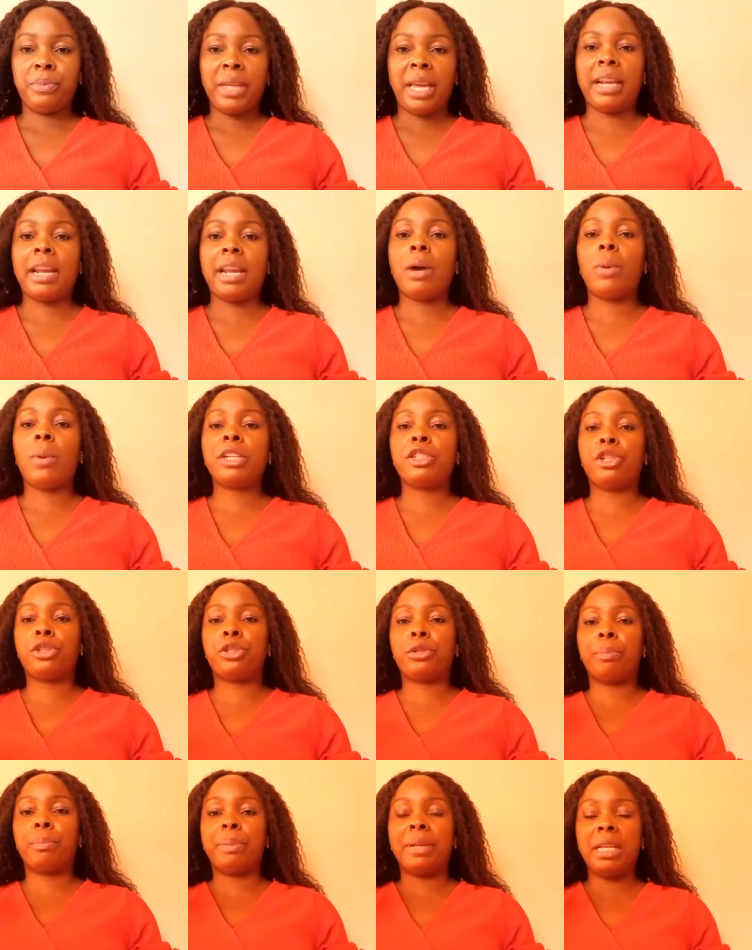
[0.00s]
And I want you
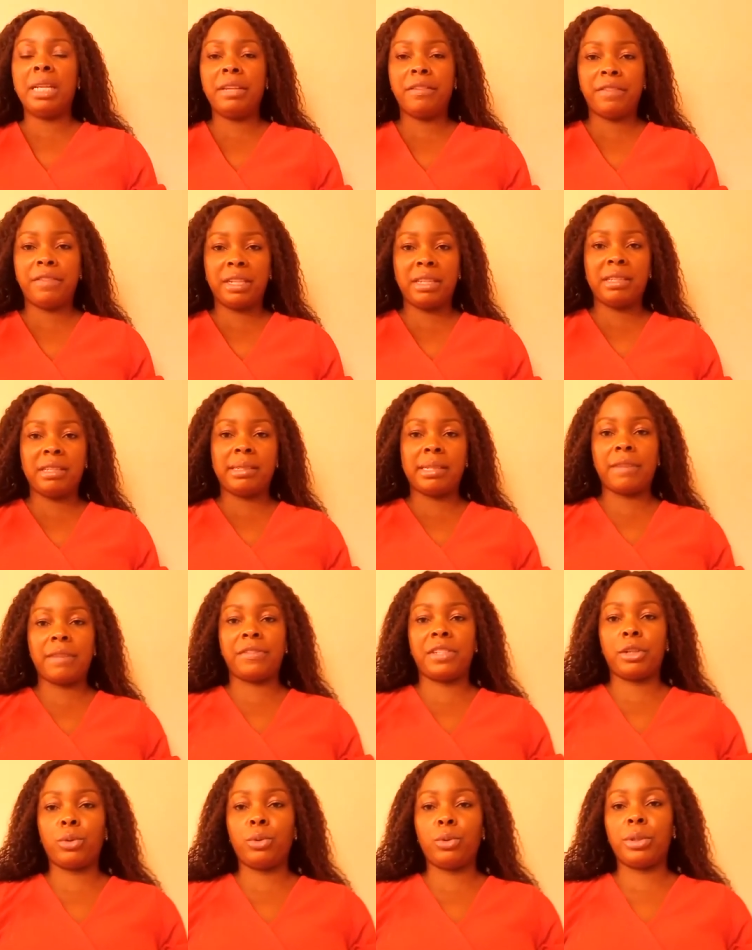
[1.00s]
to believe it this
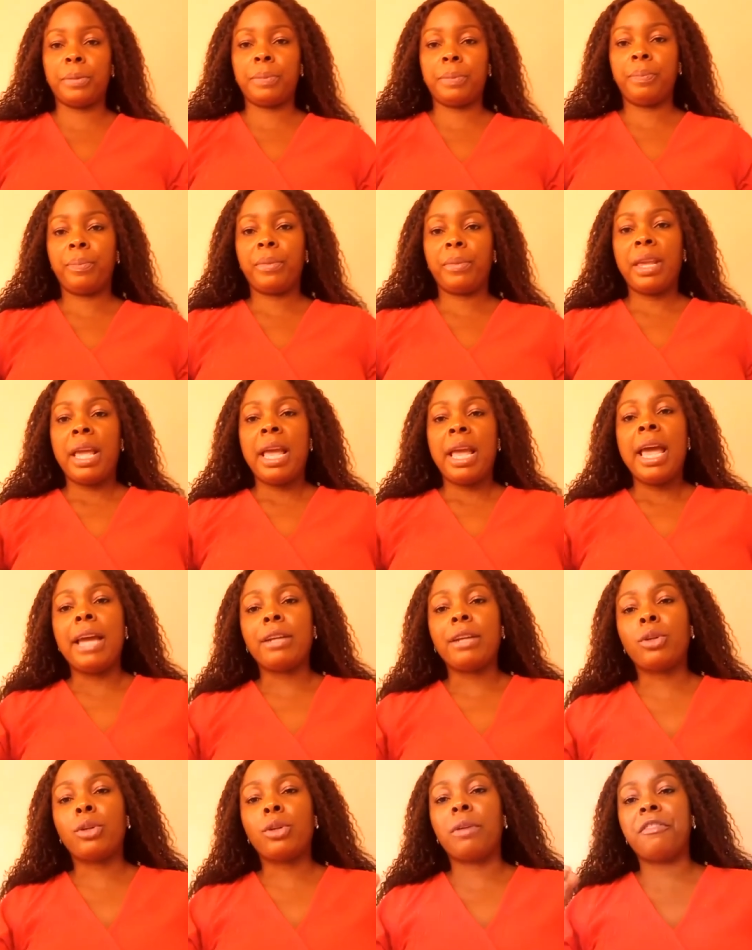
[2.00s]
afternoon
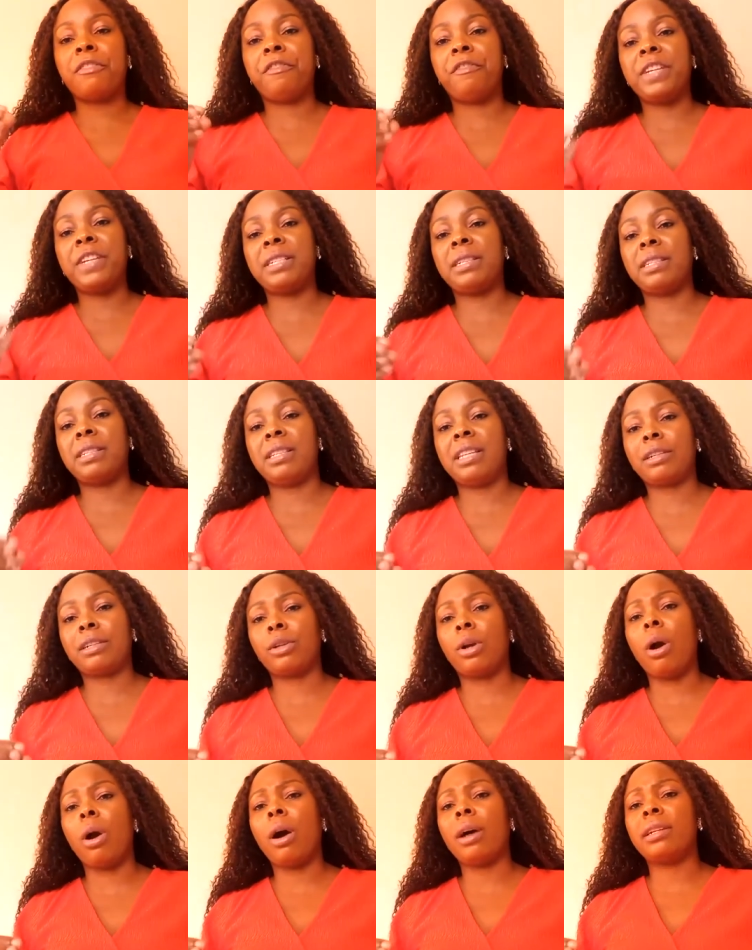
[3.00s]
and confess it that
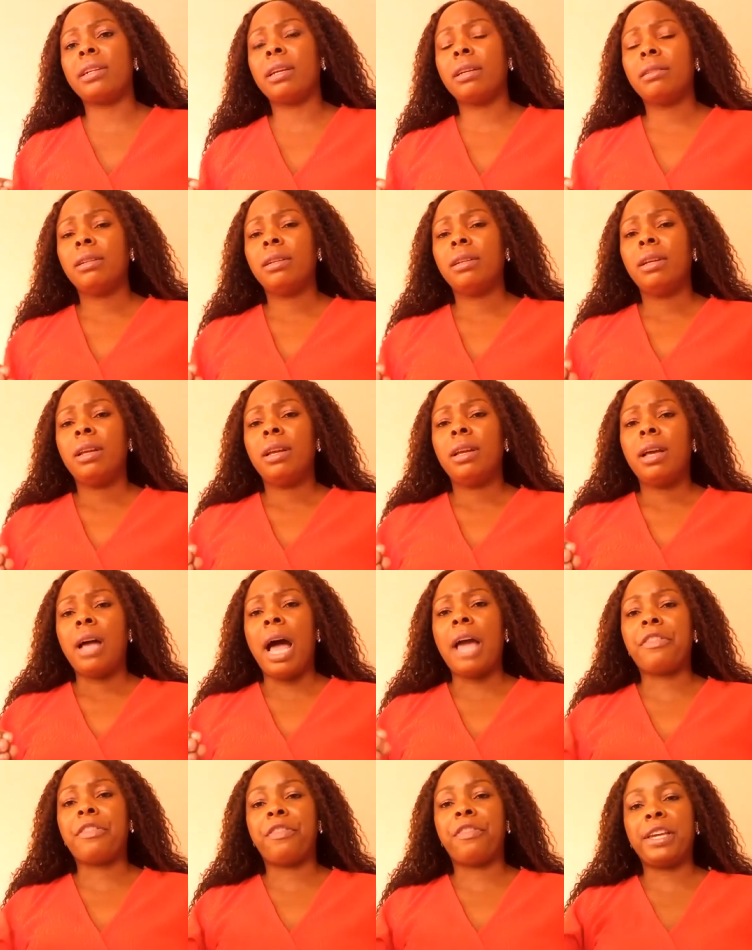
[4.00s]
God,
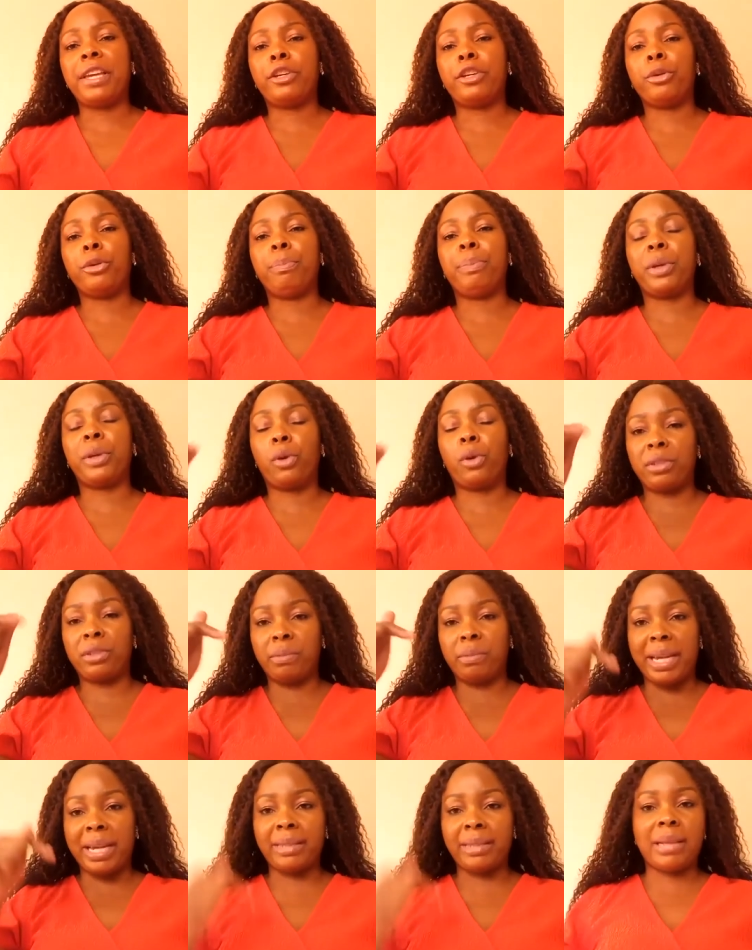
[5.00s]
I thank you
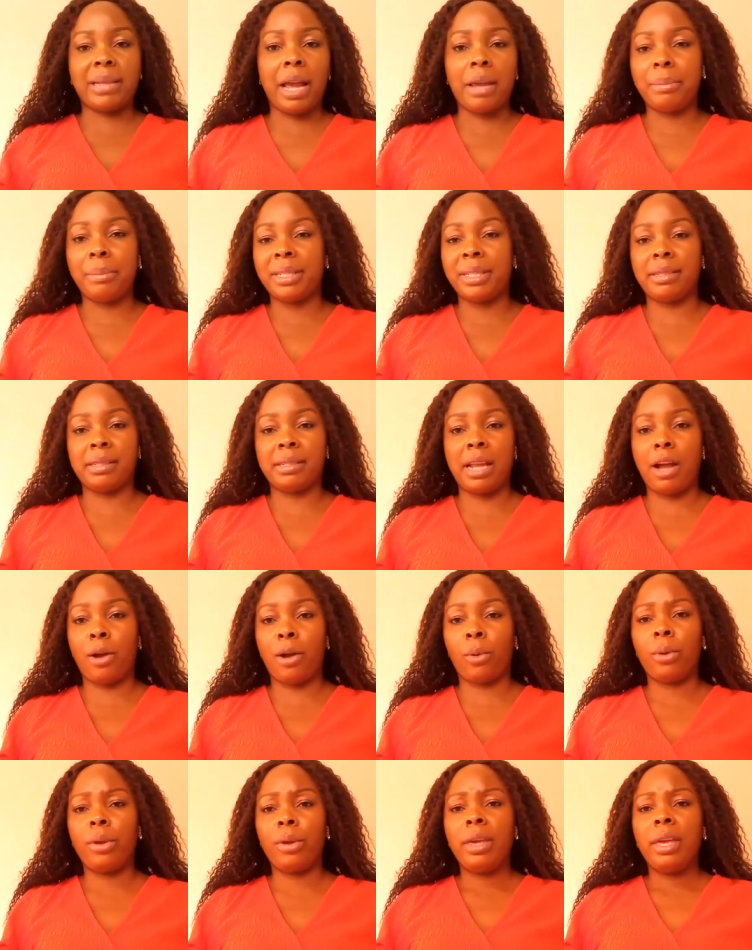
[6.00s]
because my time is
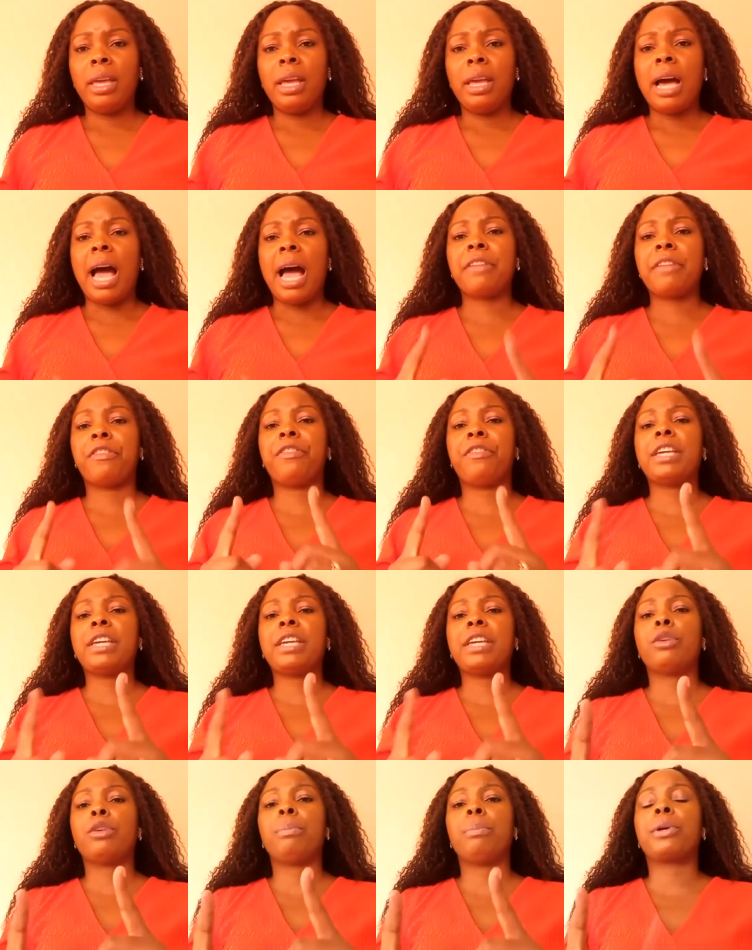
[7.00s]
now. I
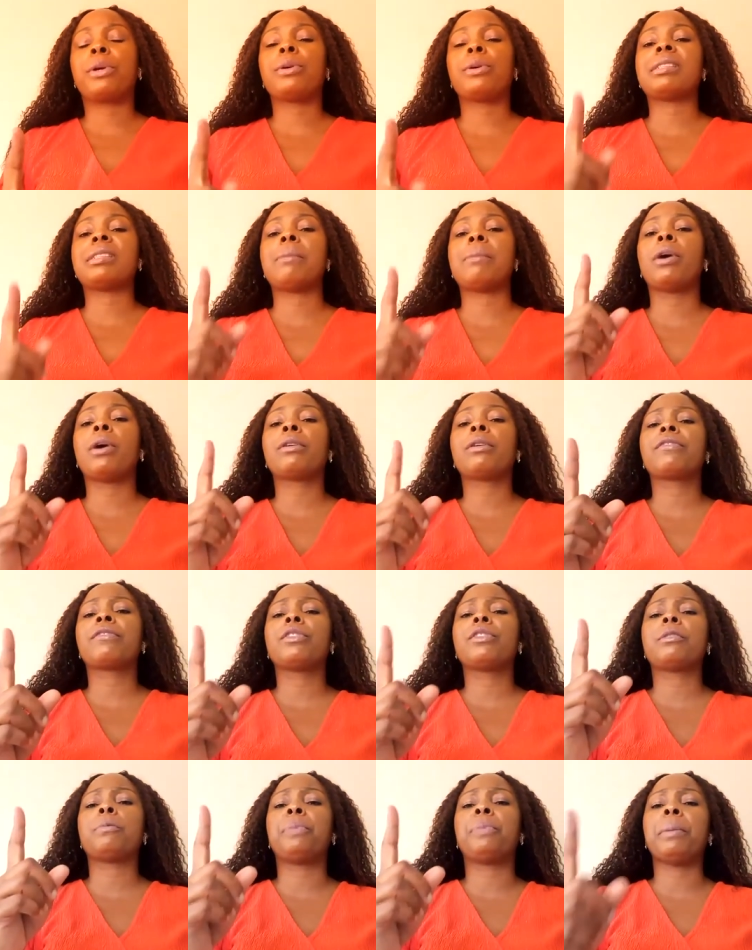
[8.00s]
thank you because I'm one of
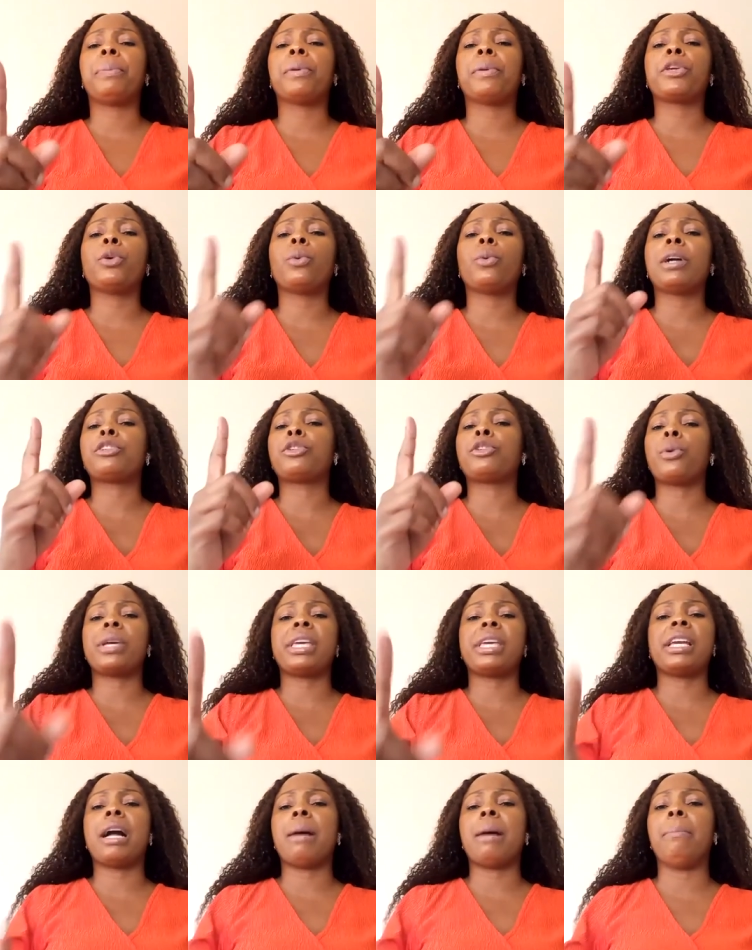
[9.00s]
those people you are
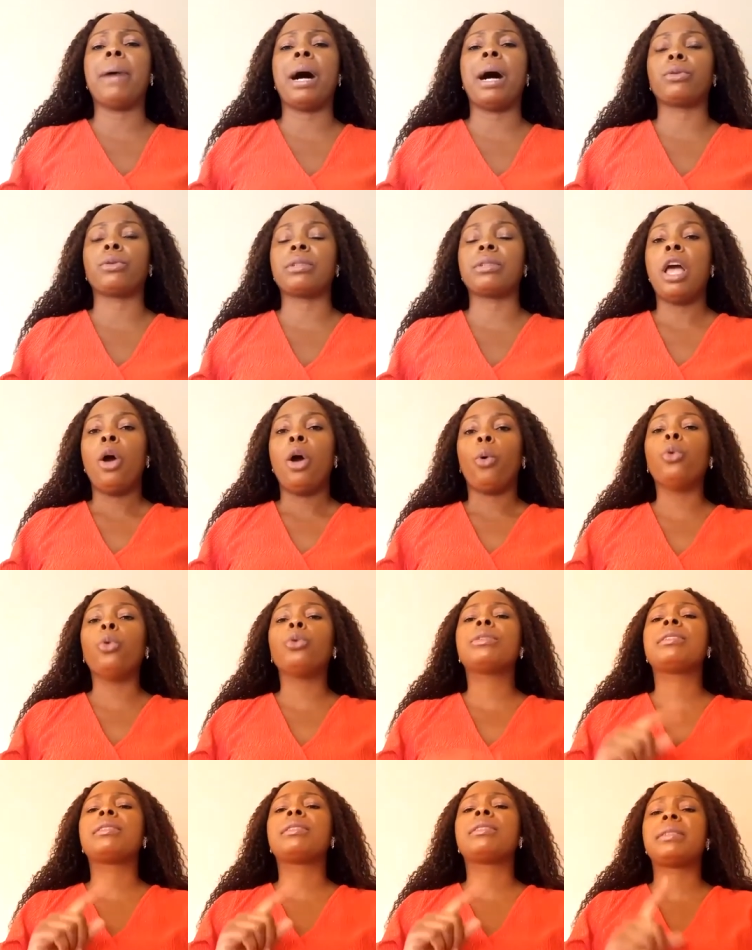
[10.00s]
talking about
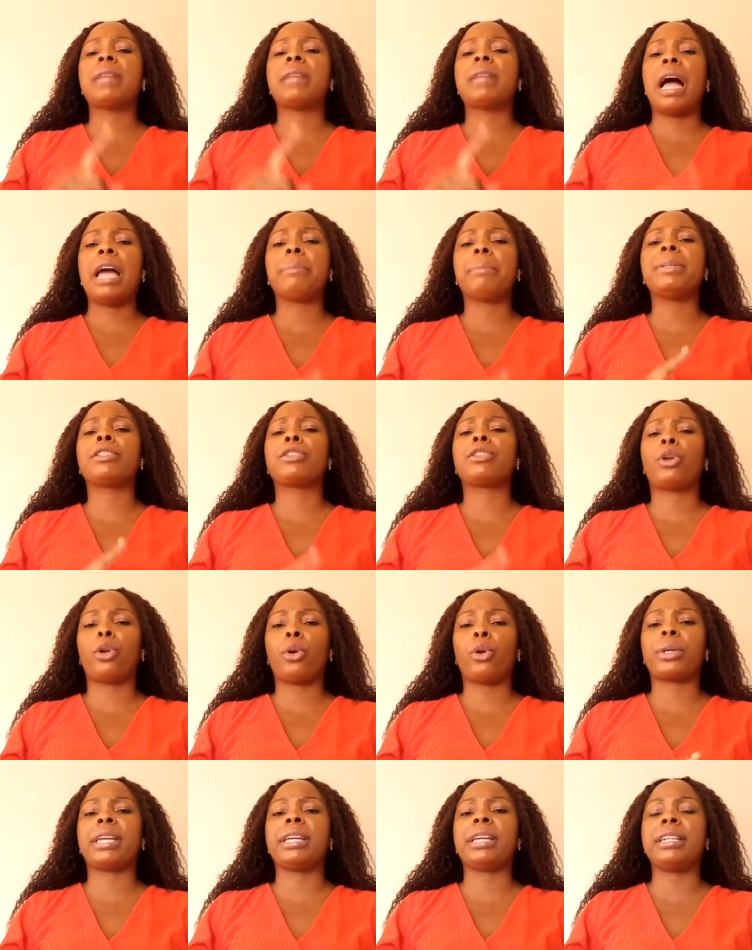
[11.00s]
whose time is
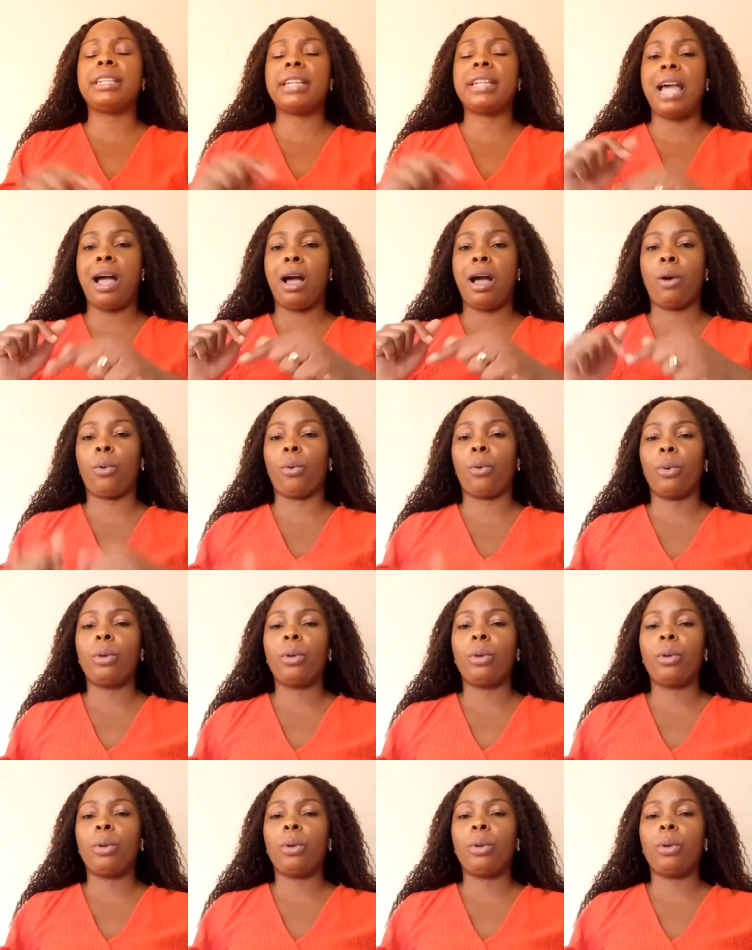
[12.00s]
clocking now.